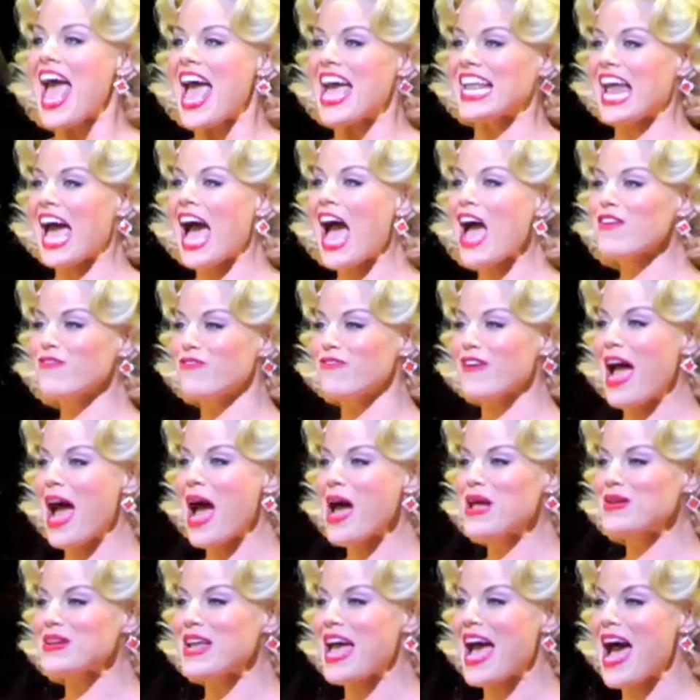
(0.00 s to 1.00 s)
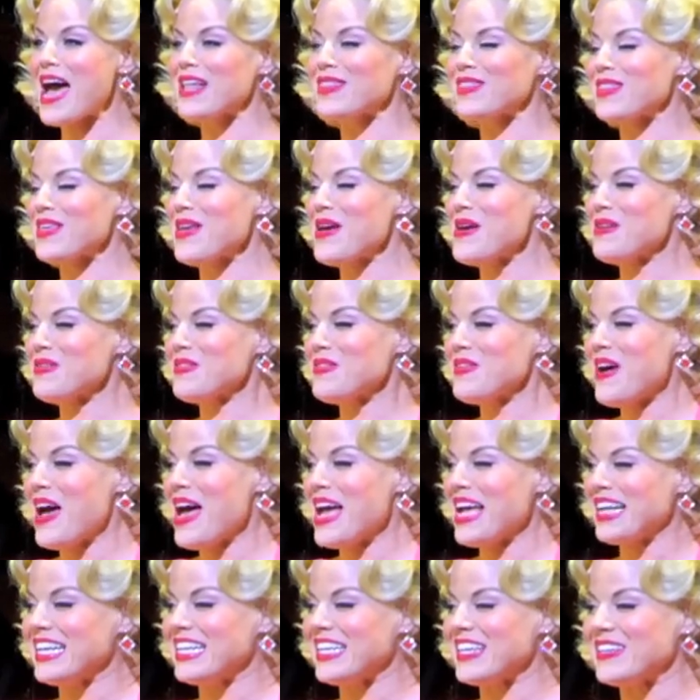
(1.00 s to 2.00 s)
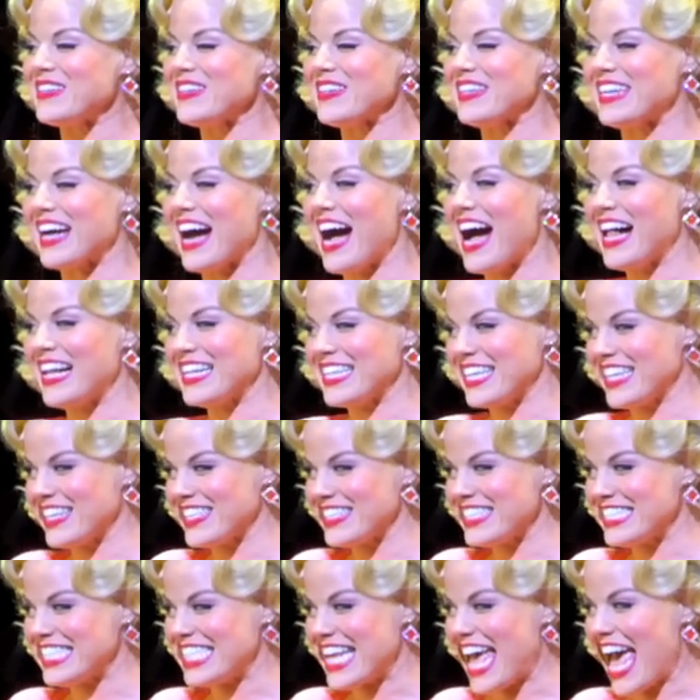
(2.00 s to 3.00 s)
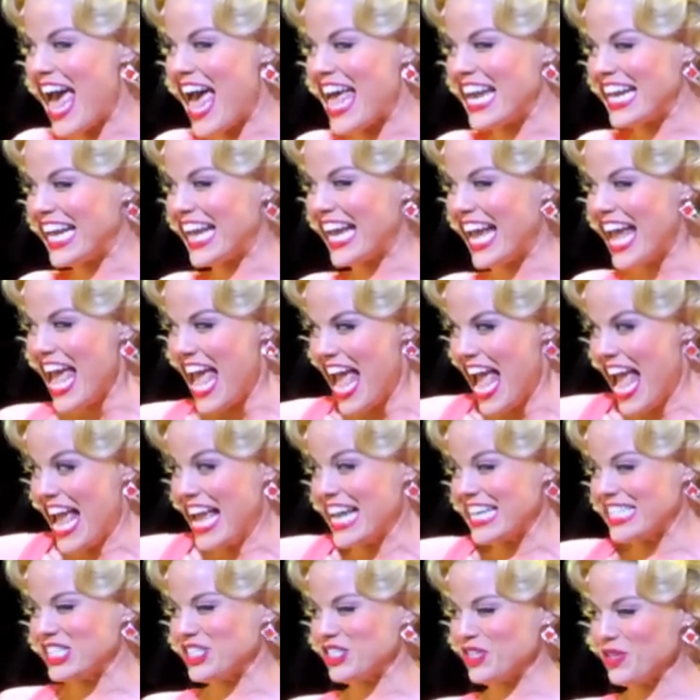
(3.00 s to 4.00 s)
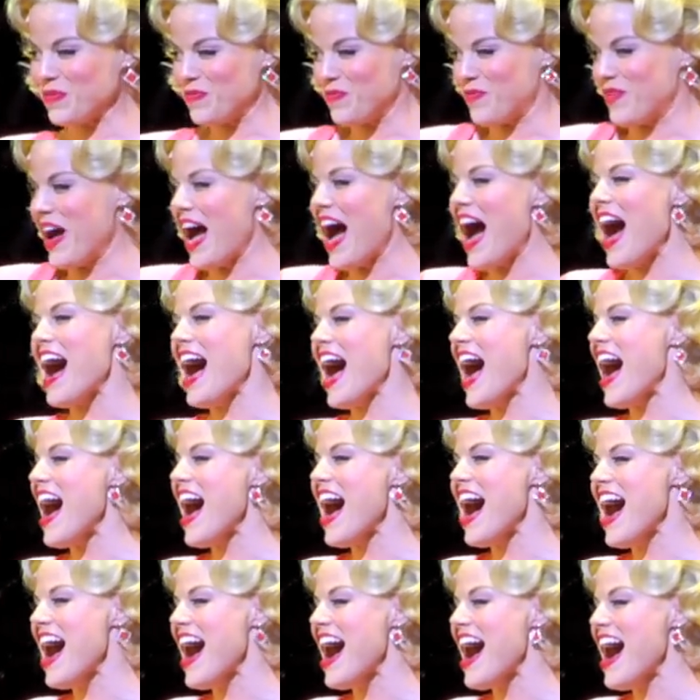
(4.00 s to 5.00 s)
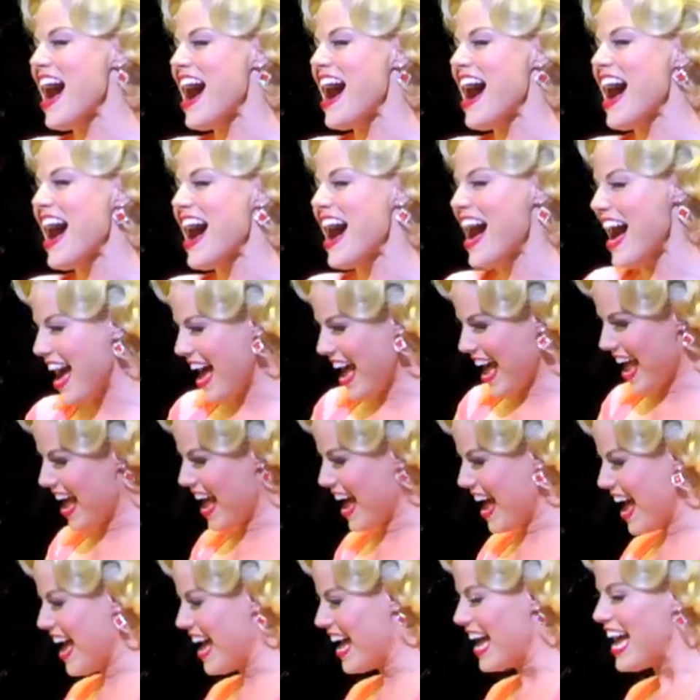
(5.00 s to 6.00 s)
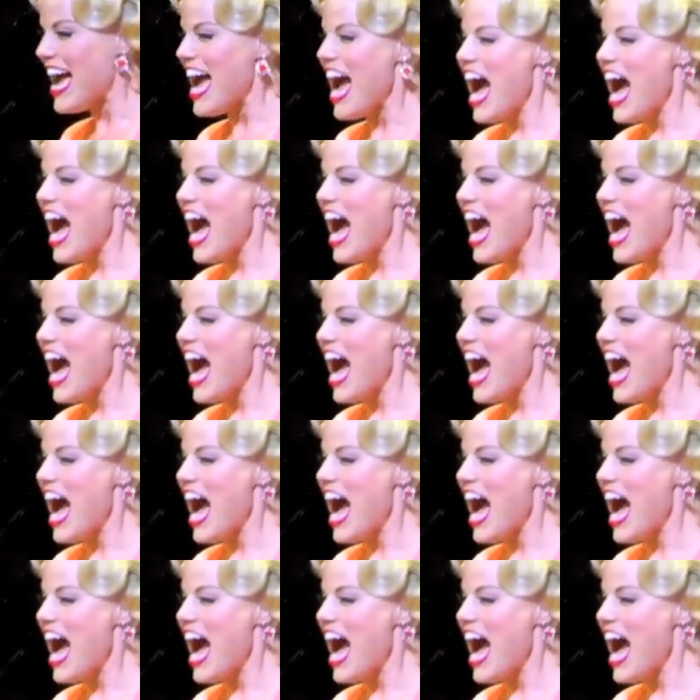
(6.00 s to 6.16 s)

And I found out the one you call your daddy ain't your pa.